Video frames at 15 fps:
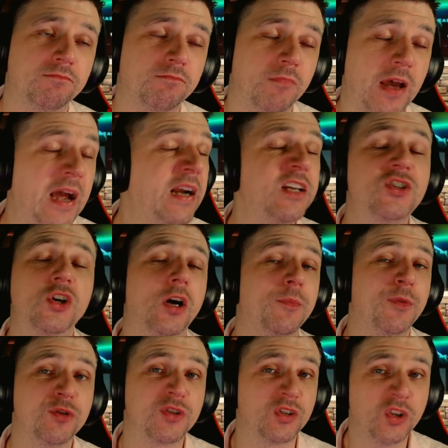any sort of
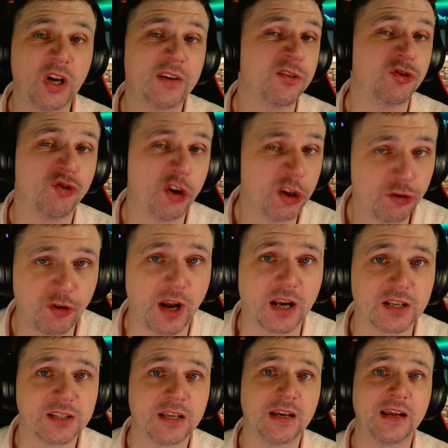music, not even drill
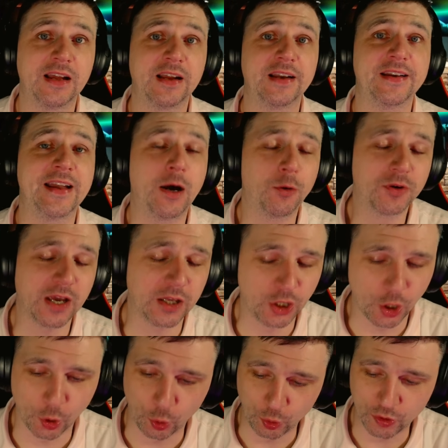tracks, now get
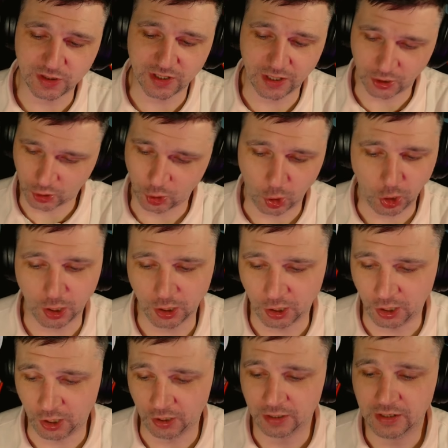used in a court of
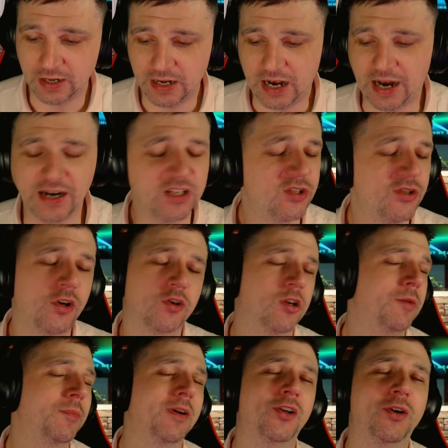law. And it's not going
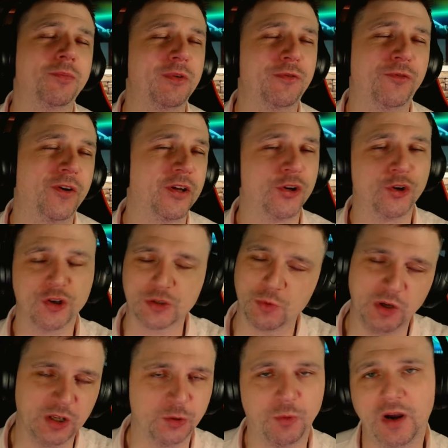to be long before it goes
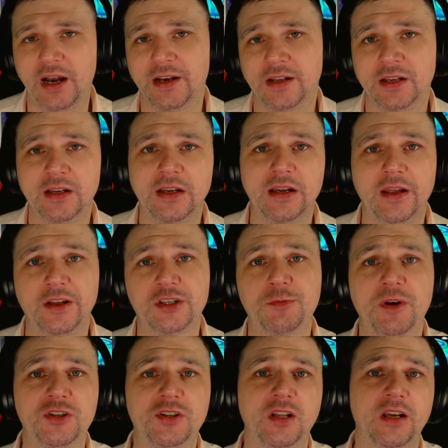worldwide,
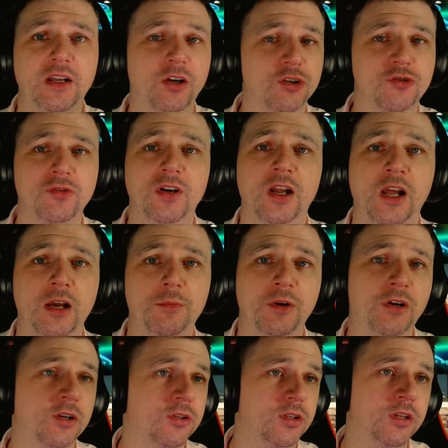especially in Australia,
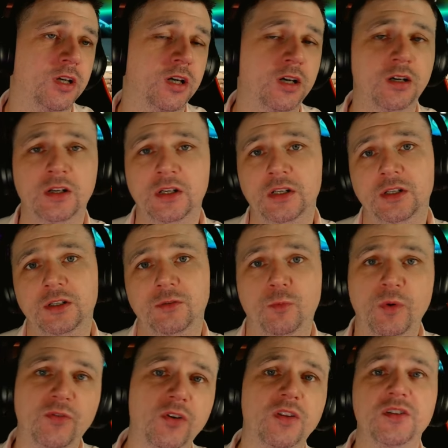because, you know,
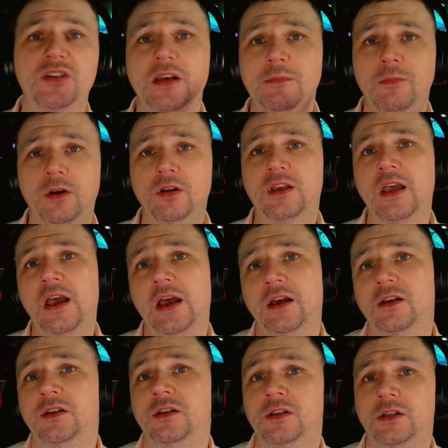we've got the same monarchy.
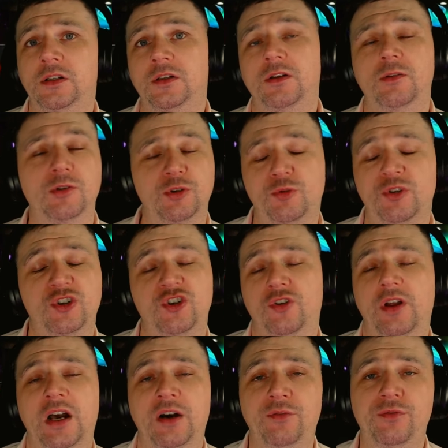We shouldn't
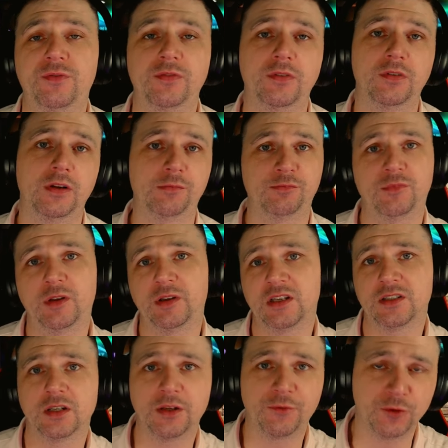have. Um, that's
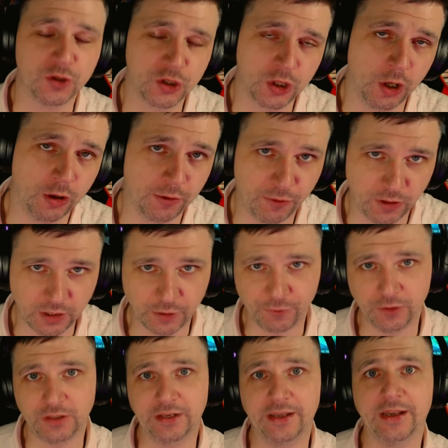a different story for a
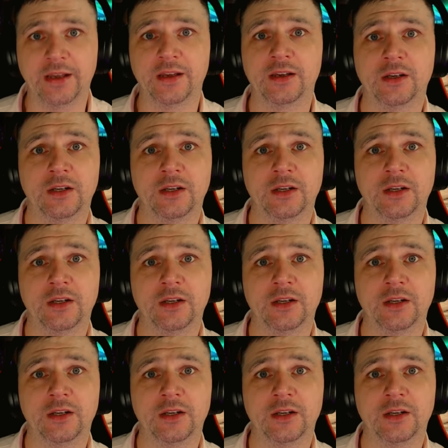different day.